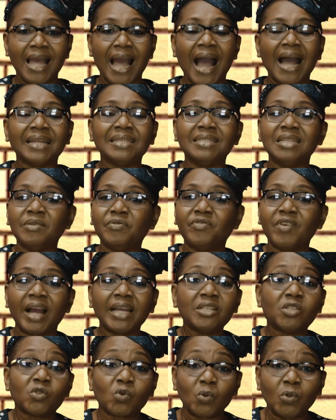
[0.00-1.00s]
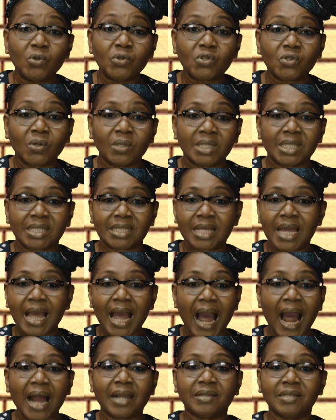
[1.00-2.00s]
and divine solutions
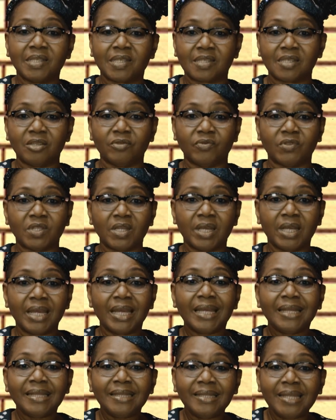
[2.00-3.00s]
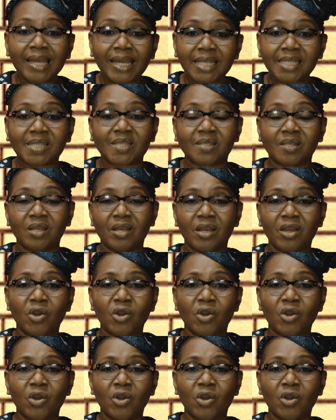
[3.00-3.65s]
are received. This